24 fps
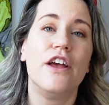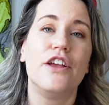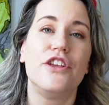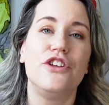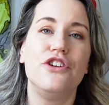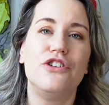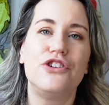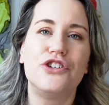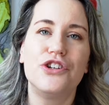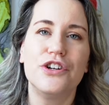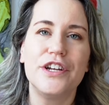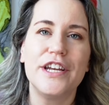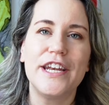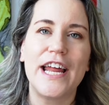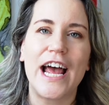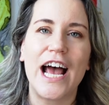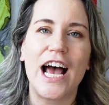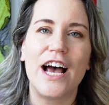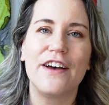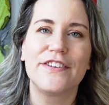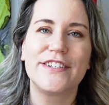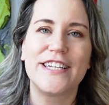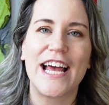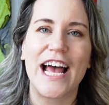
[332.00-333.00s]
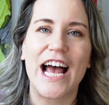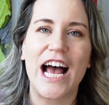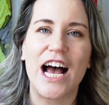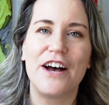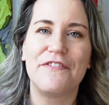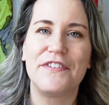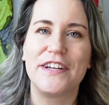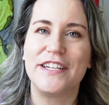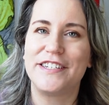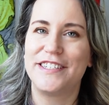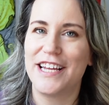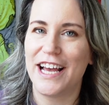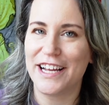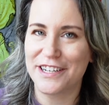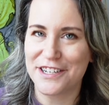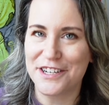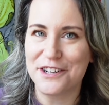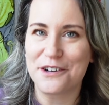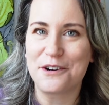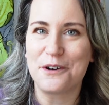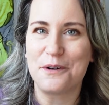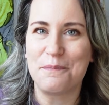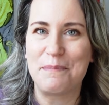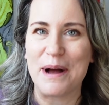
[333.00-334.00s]
You shouldn't have to have a
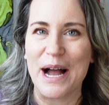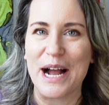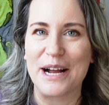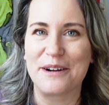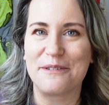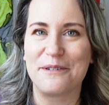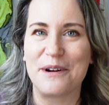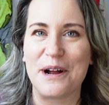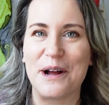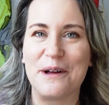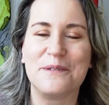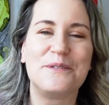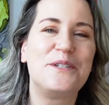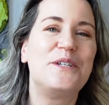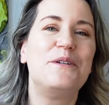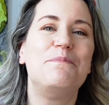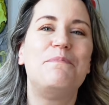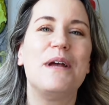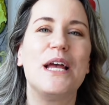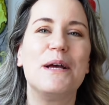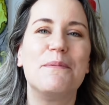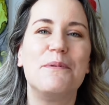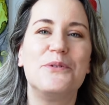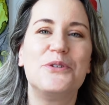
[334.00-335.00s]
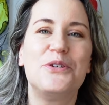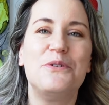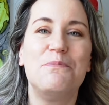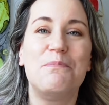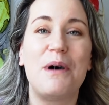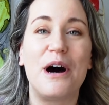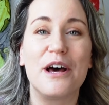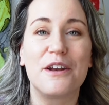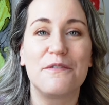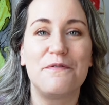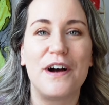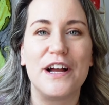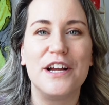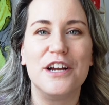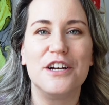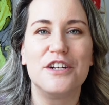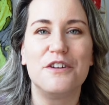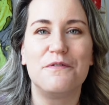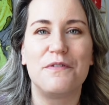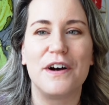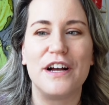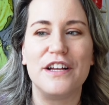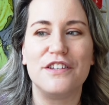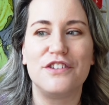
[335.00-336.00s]
technical background to be able to modify your
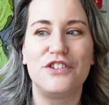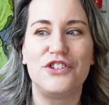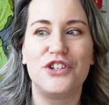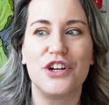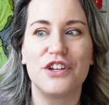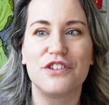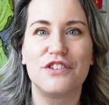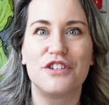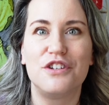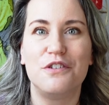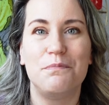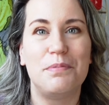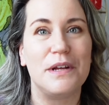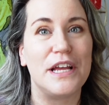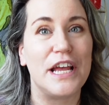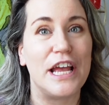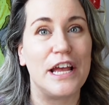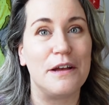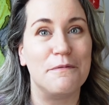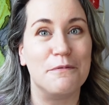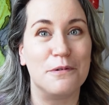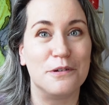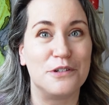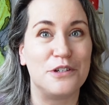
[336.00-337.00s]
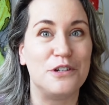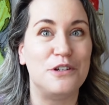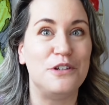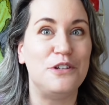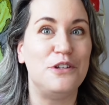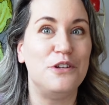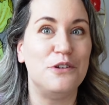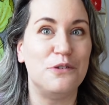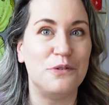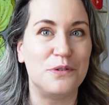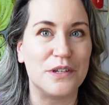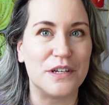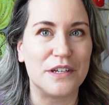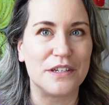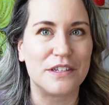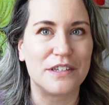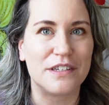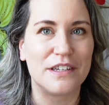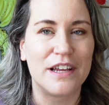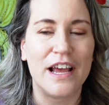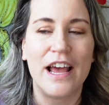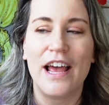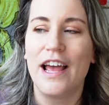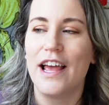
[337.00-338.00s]
device just to be able to use
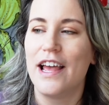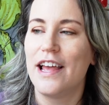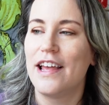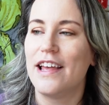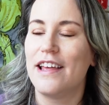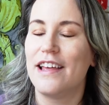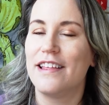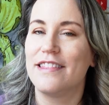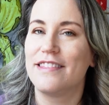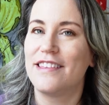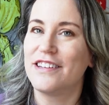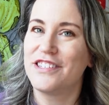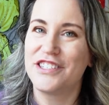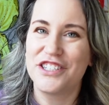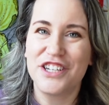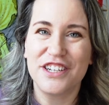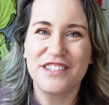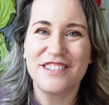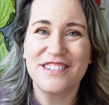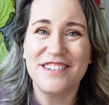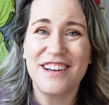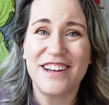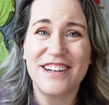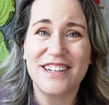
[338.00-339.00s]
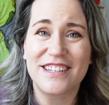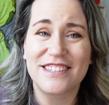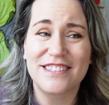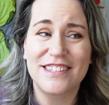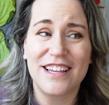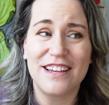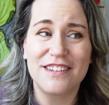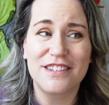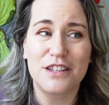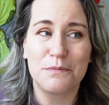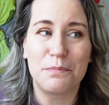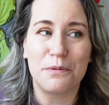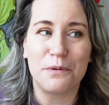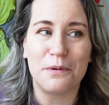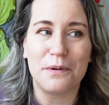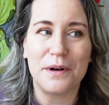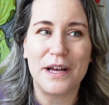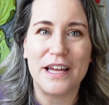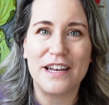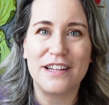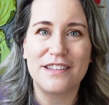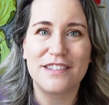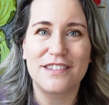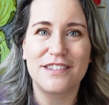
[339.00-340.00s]
it. That's just not accessible,
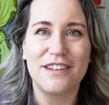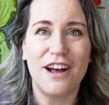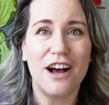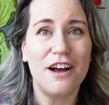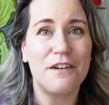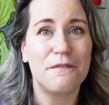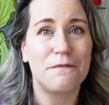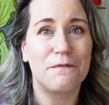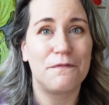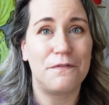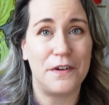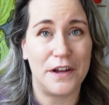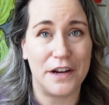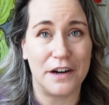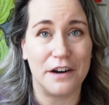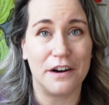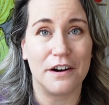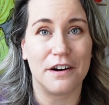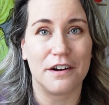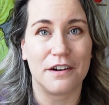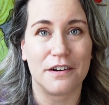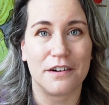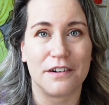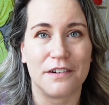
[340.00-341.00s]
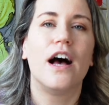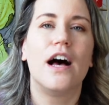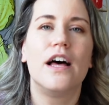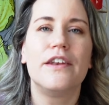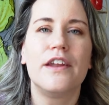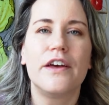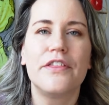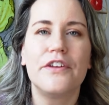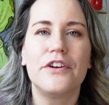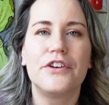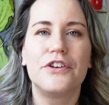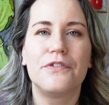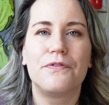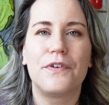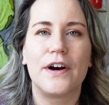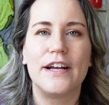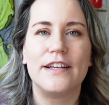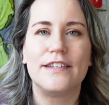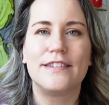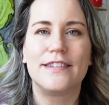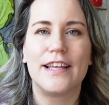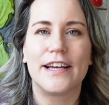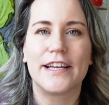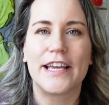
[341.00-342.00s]
and it's not fair. Another
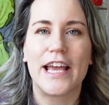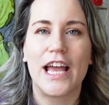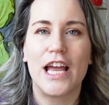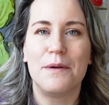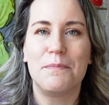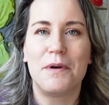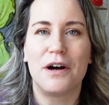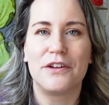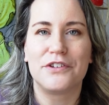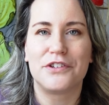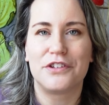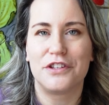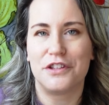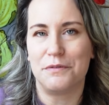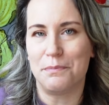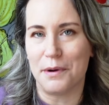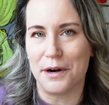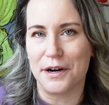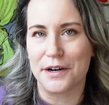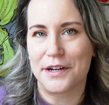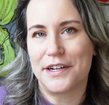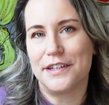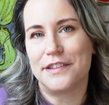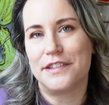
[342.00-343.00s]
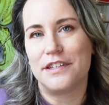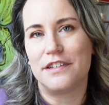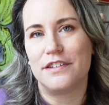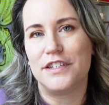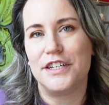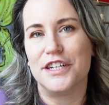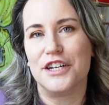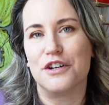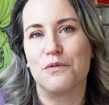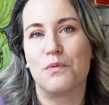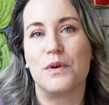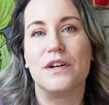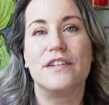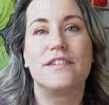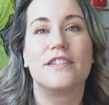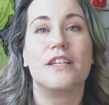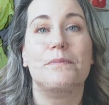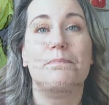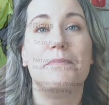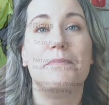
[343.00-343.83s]
device that came onto the market this year was the